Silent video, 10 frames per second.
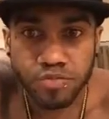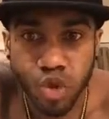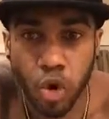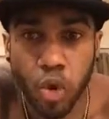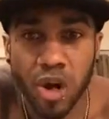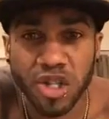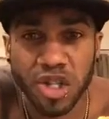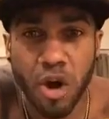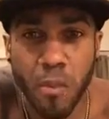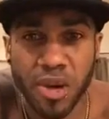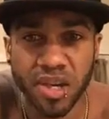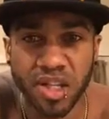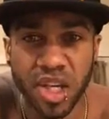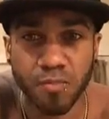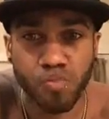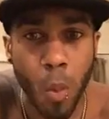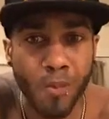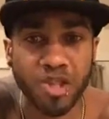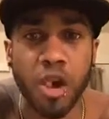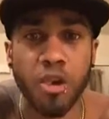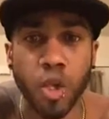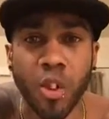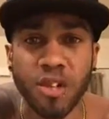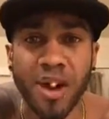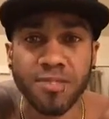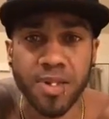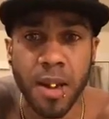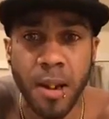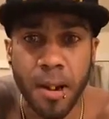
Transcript: Your questions aren't being seen. I'm sorry, what'd you ask me?